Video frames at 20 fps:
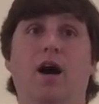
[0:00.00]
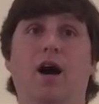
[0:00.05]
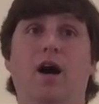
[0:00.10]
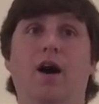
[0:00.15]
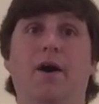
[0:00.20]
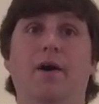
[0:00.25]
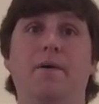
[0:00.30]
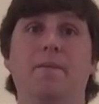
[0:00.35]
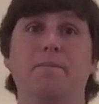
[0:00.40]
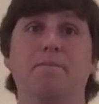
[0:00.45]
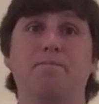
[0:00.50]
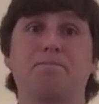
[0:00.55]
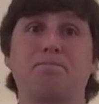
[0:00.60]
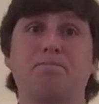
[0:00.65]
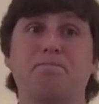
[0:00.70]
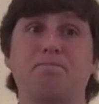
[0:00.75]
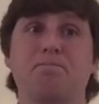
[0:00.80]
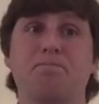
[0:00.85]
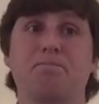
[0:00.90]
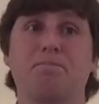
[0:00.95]
Um,
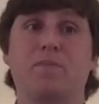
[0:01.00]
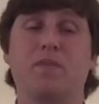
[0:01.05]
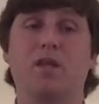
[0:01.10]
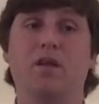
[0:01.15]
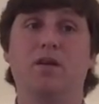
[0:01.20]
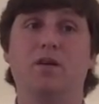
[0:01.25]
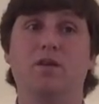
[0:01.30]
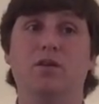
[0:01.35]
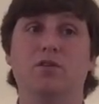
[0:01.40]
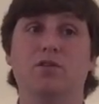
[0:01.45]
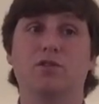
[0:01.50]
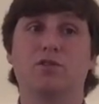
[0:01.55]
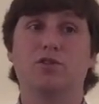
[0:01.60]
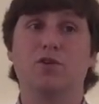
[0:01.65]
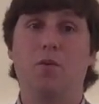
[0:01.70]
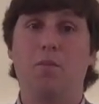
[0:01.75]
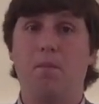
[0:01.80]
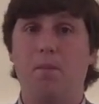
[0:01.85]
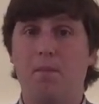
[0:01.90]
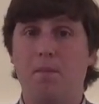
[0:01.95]

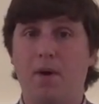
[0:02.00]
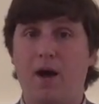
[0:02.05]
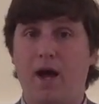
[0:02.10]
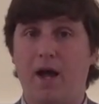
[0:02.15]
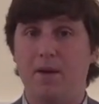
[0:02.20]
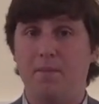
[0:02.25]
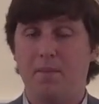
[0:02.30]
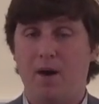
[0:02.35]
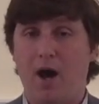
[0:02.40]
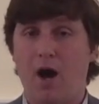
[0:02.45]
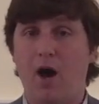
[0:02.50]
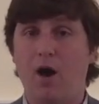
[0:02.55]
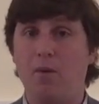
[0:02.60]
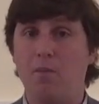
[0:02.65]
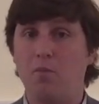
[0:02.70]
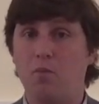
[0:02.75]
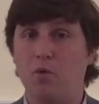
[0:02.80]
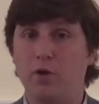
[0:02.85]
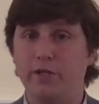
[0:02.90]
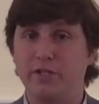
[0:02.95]
so my
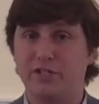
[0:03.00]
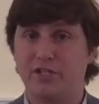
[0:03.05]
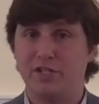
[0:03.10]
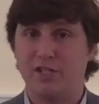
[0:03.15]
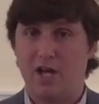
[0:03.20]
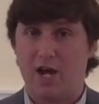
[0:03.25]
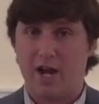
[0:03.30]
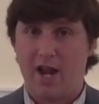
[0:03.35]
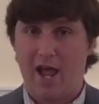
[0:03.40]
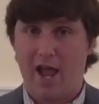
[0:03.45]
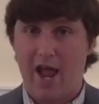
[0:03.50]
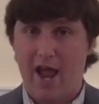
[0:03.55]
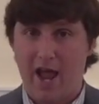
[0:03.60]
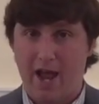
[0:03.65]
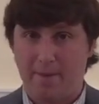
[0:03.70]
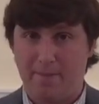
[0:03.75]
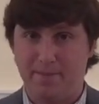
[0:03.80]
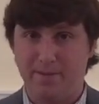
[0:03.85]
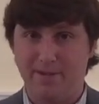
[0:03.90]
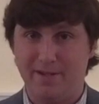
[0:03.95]
mom was not
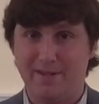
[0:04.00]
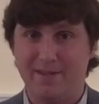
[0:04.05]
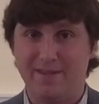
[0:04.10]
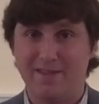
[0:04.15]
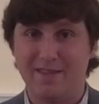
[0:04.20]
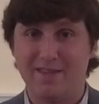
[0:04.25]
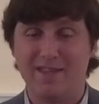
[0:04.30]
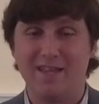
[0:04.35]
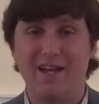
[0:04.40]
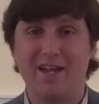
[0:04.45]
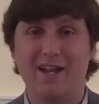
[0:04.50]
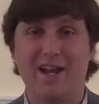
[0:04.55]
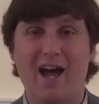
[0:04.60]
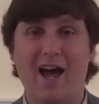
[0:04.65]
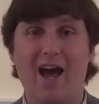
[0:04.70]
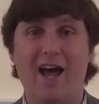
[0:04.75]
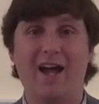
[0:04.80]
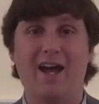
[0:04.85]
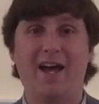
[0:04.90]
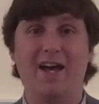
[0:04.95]
happy that
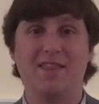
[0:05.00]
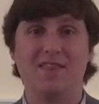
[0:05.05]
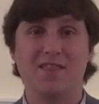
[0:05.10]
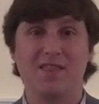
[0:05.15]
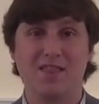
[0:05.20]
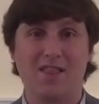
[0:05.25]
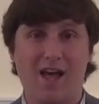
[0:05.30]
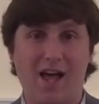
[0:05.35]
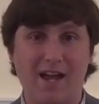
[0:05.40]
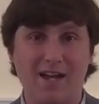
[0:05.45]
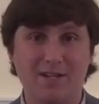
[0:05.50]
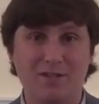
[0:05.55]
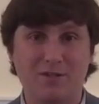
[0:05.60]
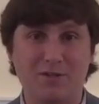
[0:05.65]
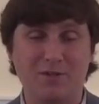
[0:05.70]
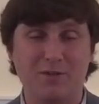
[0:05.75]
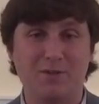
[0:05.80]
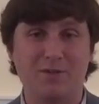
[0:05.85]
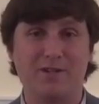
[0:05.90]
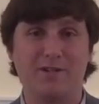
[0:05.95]
I had lied
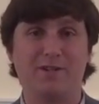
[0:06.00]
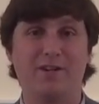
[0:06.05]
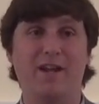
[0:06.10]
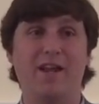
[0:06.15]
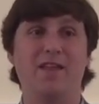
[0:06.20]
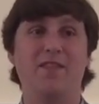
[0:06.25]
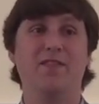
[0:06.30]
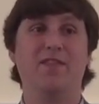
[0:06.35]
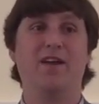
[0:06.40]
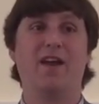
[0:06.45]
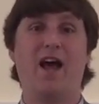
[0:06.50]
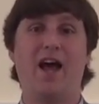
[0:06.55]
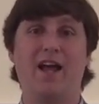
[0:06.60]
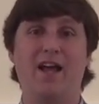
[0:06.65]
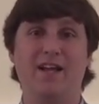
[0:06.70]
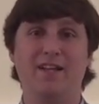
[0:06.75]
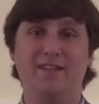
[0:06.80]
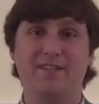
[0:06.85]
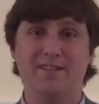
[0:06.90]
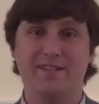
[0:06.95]
to her and that I
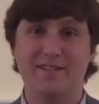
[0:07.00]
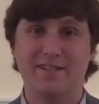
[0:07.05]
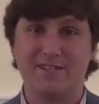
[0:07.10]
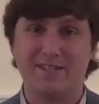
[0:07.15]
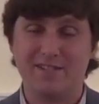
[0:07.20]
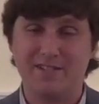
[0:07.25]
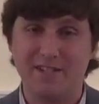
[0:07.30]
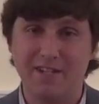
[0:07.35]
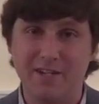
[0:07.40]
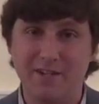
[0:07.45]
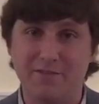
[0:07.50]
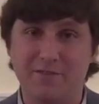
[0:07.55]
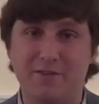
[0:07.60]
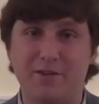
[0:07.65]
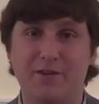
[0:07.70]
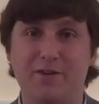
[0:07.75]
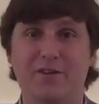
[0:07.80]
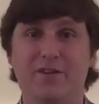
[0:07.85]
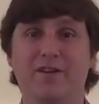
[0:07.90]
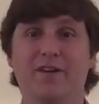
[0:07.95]
had deceived
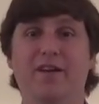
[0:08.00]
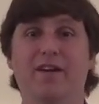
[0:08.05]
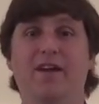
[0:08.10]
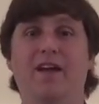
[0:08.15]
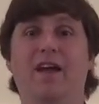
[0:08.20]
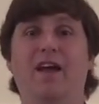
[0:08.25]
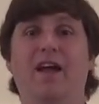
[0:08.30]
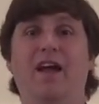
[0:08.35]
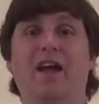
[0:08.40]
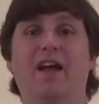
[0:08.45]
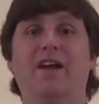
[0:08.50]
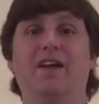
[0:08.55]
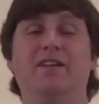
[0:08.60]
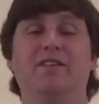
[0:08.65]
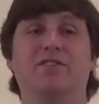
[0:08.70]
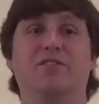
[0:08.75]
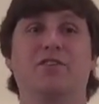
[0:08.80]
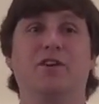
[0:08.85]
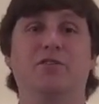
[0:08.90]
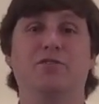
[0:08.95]
her.
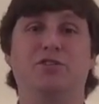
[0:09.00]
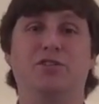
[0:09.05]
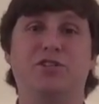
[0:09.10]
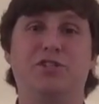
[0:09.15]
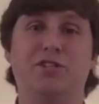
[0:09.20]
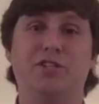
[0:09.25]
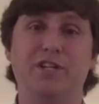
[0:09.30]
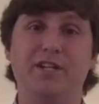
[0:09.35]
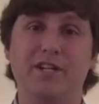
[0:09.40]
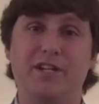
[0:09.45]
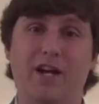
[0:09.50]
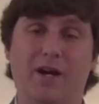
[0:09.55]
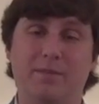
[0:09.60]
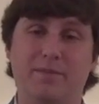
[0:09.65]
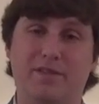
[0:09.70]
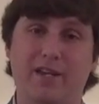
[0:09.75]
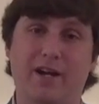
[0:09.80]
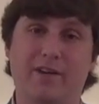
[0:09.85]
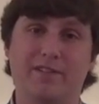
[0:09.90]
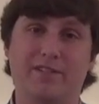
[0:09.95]
And so she
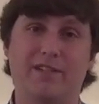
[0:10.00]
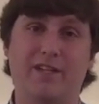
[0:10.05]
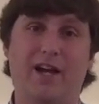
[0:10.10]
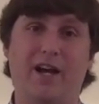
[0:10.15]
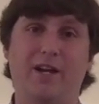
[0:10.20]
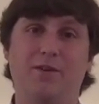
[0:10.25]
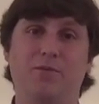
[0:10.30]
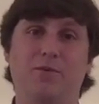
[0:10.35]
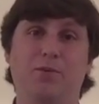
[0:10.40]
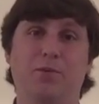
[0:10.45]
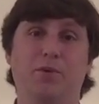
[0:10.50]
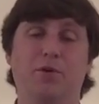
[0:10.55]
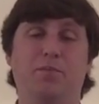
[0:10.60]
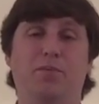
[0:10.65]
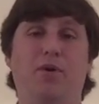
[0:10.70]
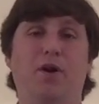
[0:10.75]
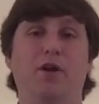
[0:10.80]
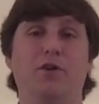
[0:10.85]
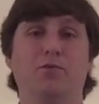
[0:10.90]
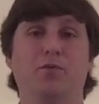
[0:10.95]
comes outside where we're
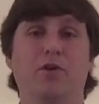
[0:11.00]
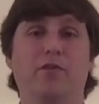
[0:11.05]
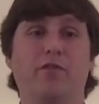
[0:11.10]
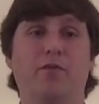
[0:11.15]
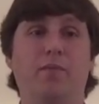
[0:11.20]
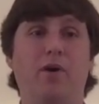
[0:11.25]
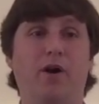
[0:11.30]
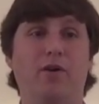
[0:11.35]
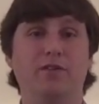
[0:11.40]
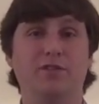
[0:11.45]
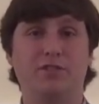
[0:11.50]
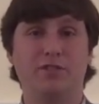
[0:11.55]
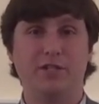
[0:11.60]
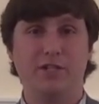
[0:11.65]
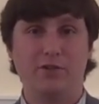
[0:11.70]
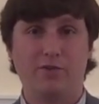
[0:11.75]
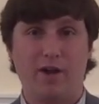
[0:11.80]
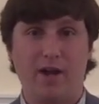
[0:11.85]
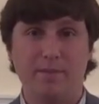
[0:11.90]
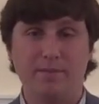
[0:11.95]
playing wiffle ball and
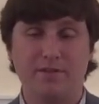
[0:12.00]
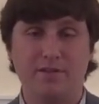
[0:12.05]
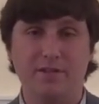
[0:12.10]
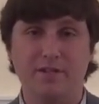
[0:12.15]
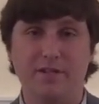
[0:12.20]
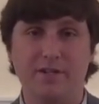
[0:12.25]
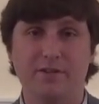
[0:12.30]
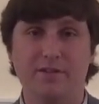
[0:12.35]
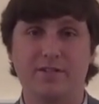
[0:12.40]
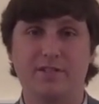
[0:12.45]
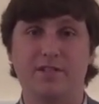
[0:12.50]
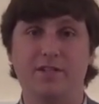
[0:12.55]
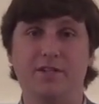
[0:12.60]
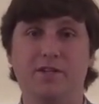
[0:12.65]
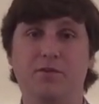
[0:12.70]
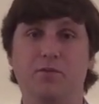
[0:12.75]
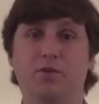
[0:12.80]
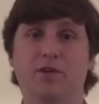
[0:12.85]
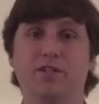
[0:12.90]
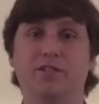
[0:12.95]
she grabs the nearest
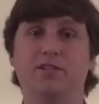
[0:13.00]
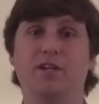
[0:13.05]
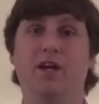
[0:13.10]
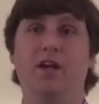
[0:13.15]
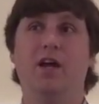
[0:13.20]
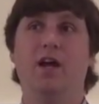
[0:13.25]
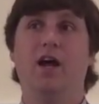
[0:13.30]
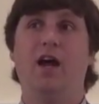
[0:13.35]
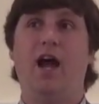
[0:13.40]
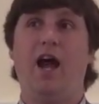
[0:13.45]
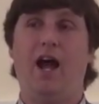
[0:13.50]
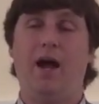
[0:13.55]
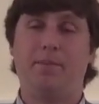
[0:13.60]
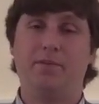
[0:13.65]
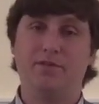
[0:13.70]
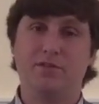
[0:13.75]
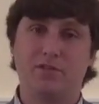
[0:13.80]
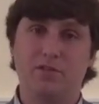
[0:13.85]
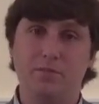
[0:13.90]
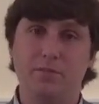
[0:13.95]
thing, which
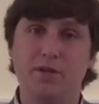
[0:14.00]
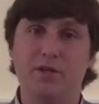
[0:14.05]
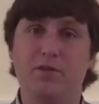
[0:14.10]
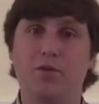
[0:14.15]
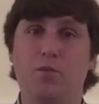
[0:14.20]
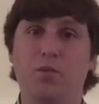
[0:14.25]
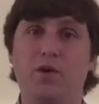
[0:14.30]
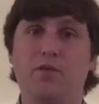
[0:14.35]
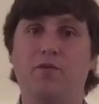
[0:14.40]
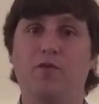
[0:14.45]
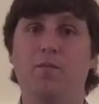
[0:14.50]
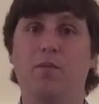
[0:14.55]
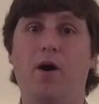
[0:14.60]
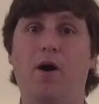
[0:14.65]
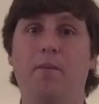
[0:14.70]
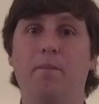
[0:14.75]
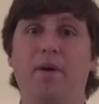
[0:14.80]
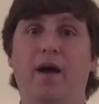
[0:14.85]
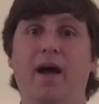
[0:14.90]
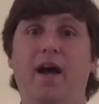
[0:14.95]
happens to be the wiffle
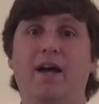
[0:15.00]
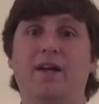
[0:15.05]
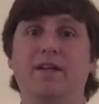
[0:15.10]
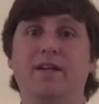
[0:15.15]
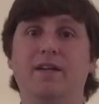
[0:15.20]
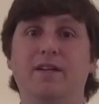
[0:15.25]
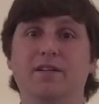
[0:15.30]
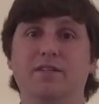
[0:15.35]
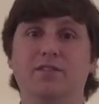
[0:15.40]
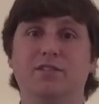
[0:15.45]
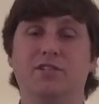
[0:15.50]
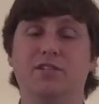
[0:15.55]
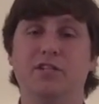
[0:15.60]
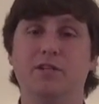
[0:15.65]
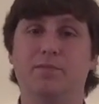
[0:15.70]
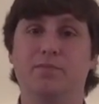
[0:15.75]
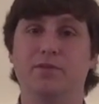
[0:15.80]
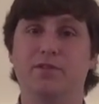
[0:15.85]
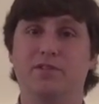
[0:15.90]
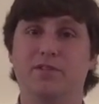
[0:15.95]
ball bat, and she
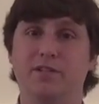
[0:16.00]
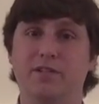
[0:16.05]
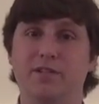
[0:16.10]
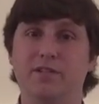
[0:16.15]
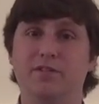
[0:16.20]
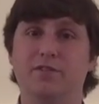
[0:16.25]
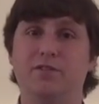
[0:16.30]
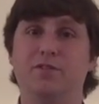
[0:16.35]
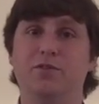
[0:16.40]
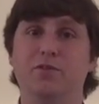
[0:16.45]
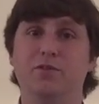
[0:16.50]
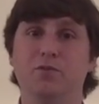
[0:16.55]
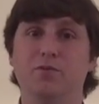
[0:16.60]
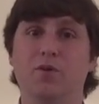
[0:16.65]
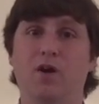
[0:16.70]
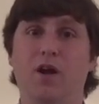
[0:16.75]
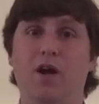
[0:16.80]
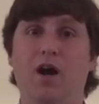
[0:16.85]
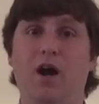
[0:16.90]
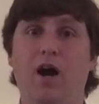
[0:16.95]
proceeds to
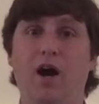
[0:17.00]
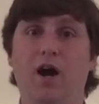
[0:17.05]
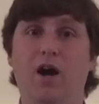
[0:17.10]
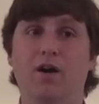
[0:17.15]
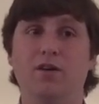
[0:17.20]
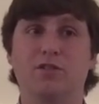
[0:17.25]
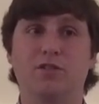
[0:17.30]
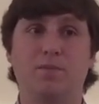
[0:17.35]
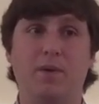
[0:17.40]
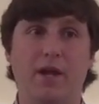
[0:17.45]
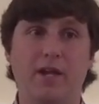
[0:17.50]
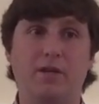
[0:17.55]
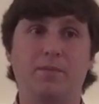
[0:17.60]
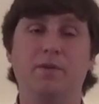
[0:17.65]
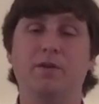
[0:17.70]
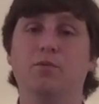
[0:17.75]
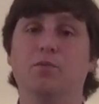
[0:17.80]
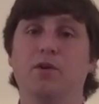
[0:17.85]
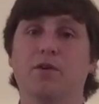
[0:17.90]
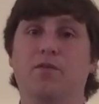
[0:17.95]
uh, spank
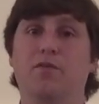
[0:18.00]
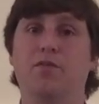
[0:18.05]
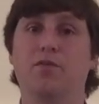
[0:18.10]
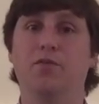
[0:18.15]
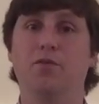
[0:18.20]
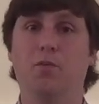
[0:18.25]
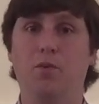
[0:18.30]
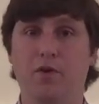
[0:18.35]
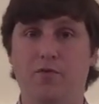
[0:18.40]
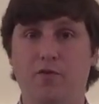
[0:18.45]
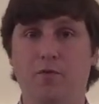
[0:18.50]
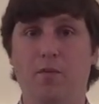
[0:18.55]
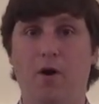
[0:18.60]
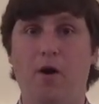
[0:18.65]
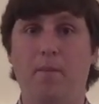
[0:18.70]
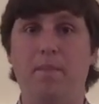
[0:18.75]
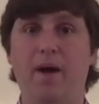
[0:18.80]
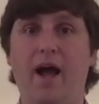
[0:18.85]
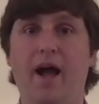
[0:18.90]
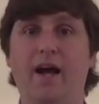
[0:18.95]
me with the wiffle
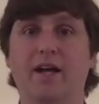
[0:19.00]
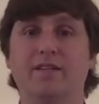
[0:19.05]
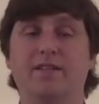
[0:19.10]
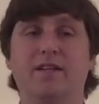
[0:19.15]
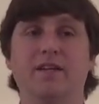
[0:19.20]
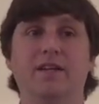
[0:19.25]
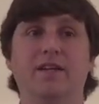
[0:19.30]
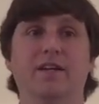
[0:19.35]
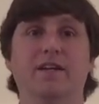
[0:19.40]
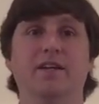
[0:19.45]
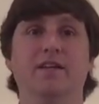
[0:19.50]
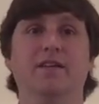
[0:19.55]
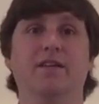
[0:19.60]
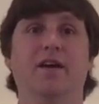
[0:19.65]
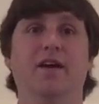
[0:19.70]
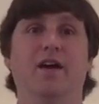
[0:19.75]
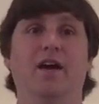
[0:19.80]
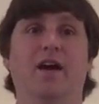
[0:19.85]
ball bat. And